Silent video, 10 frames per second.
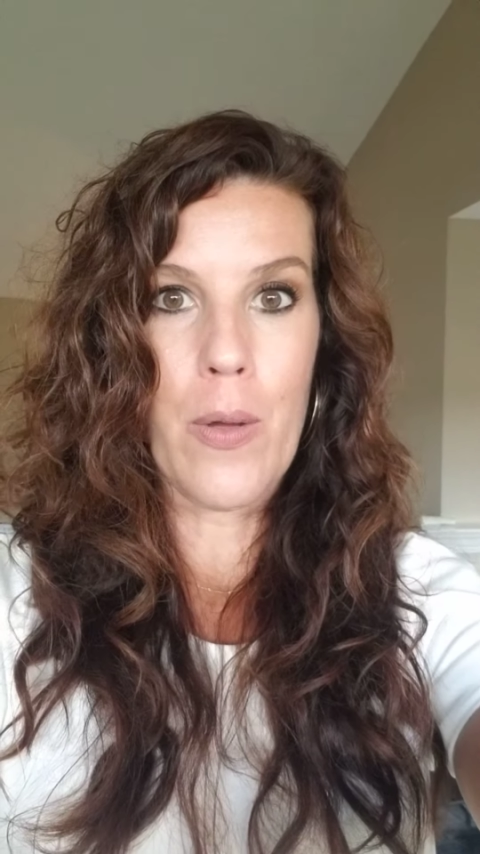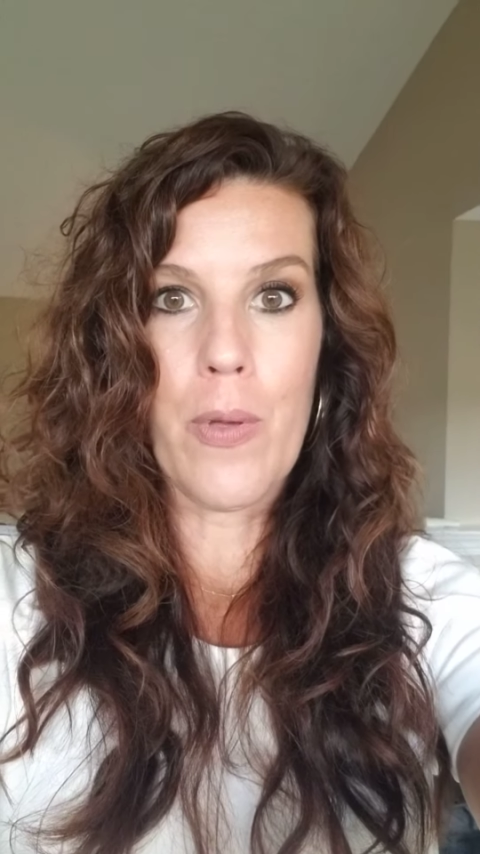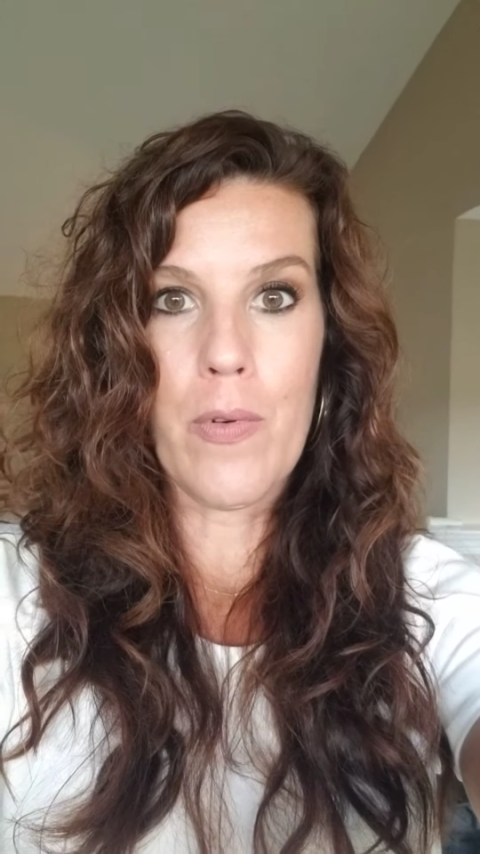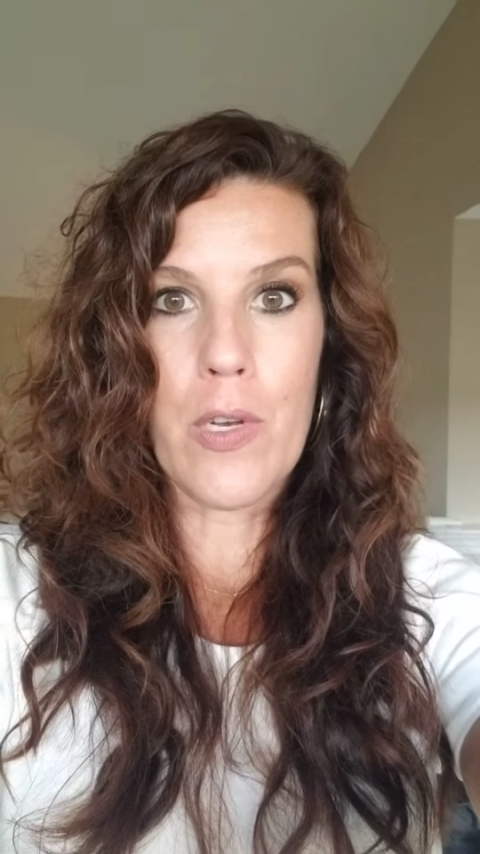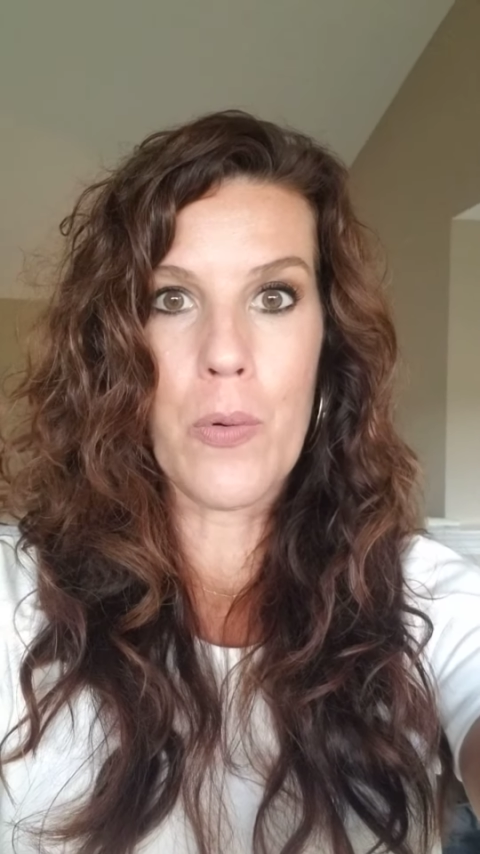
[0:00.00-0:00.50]

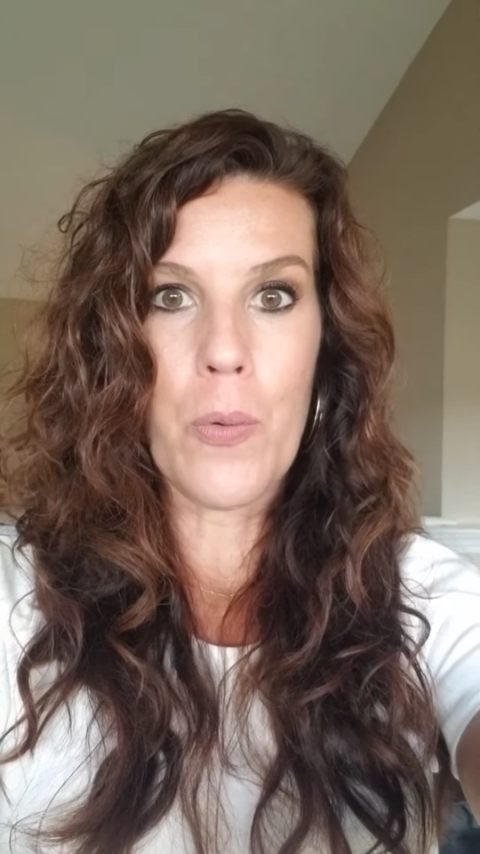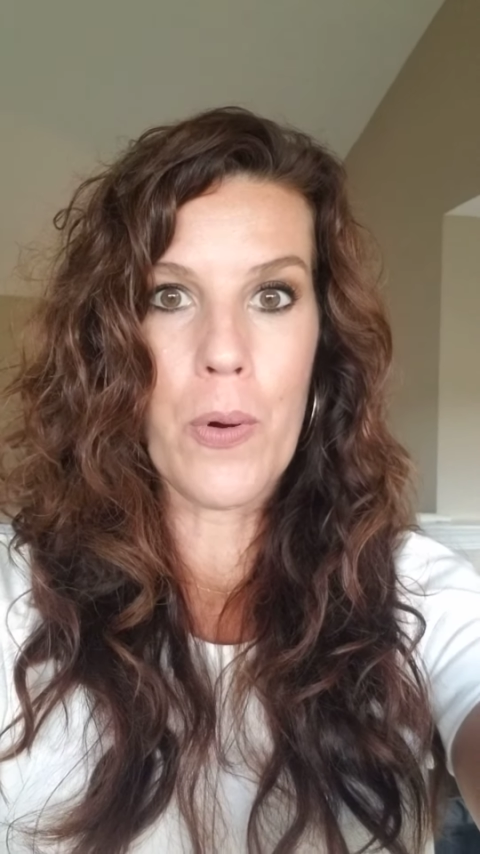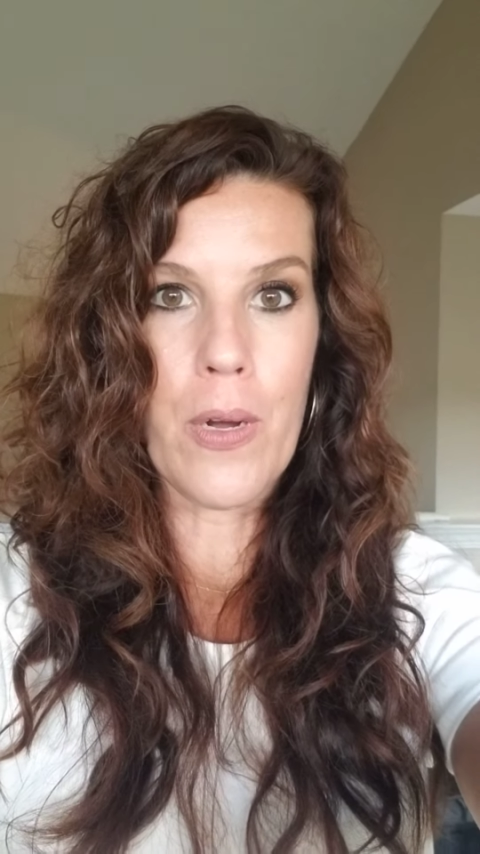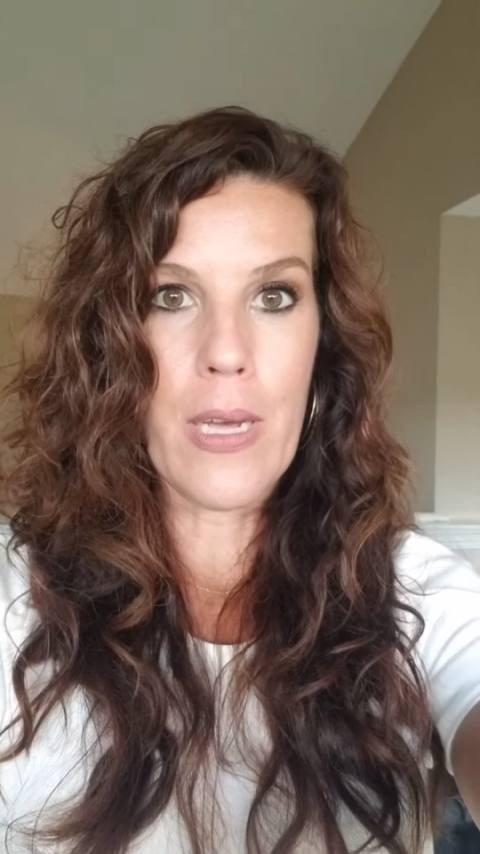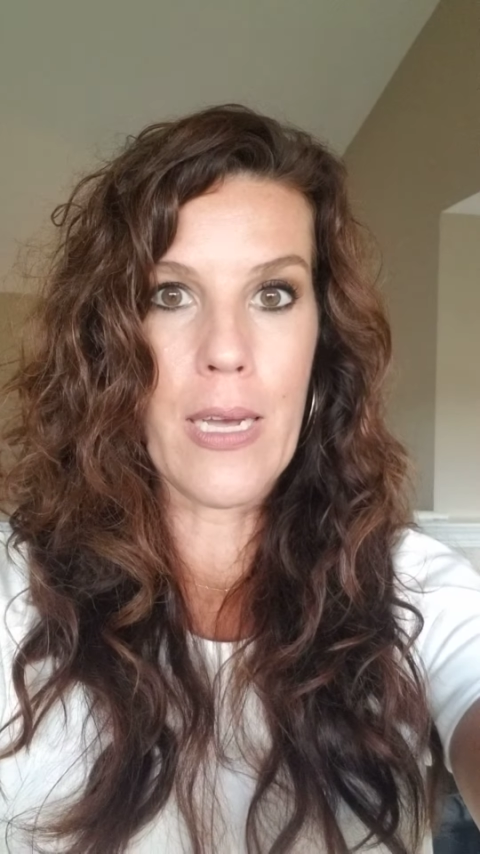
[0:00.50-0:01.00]
Beaverton,
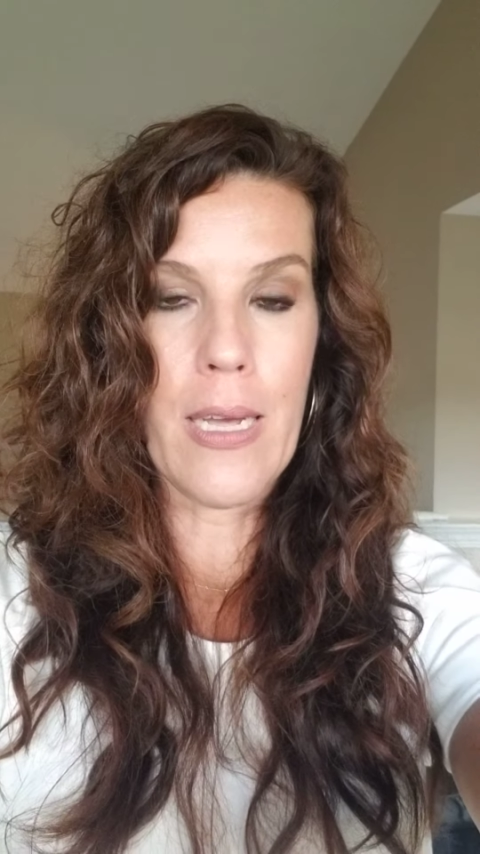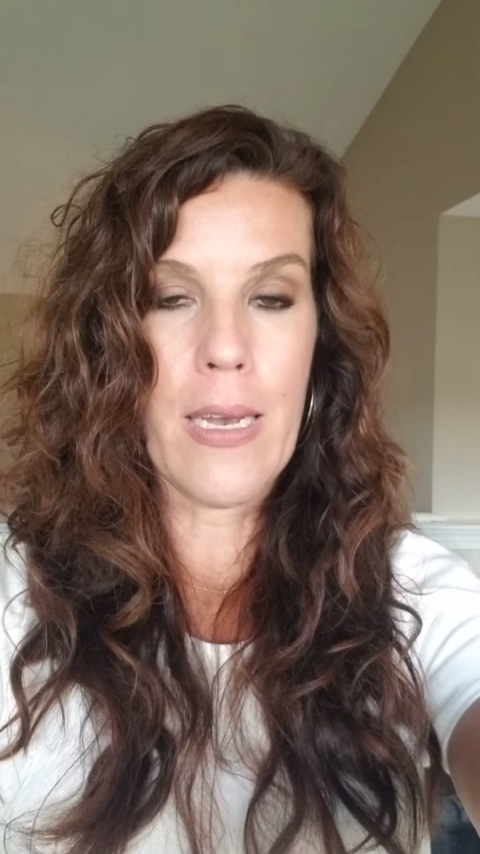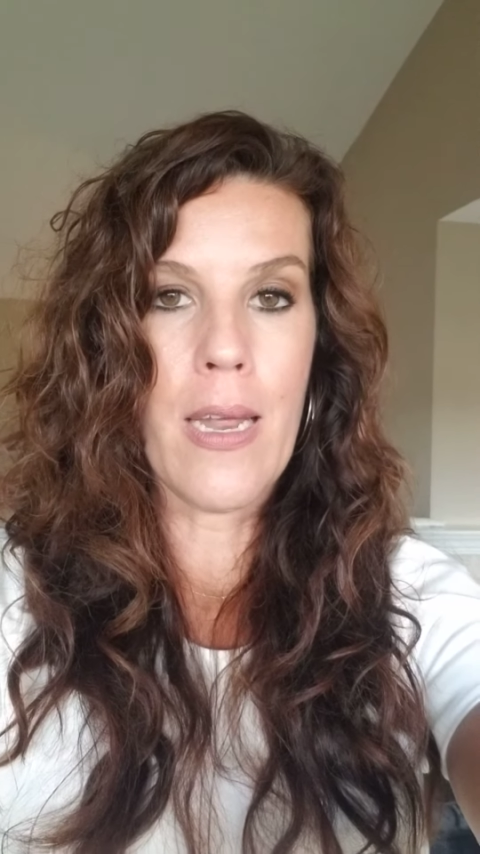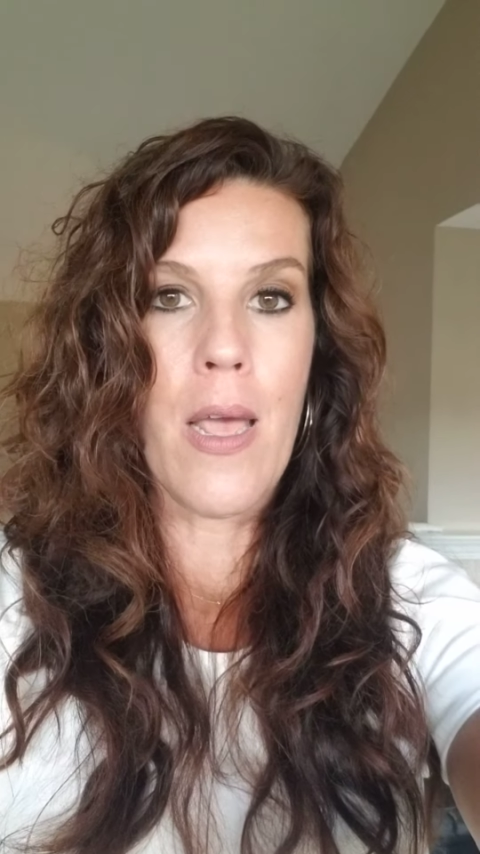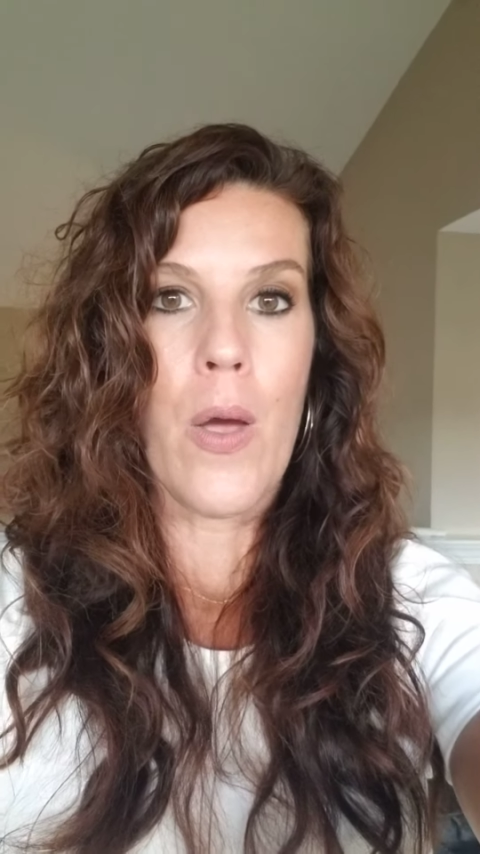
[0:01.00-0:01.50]

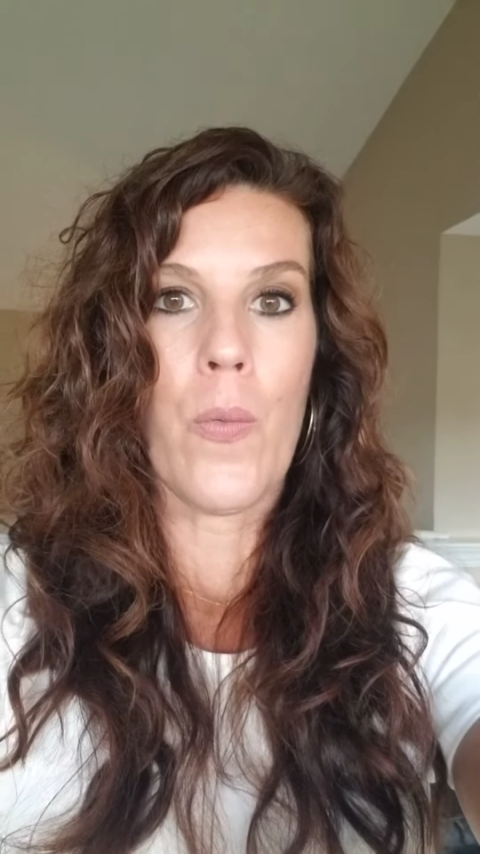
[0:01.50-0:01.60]
Oregon.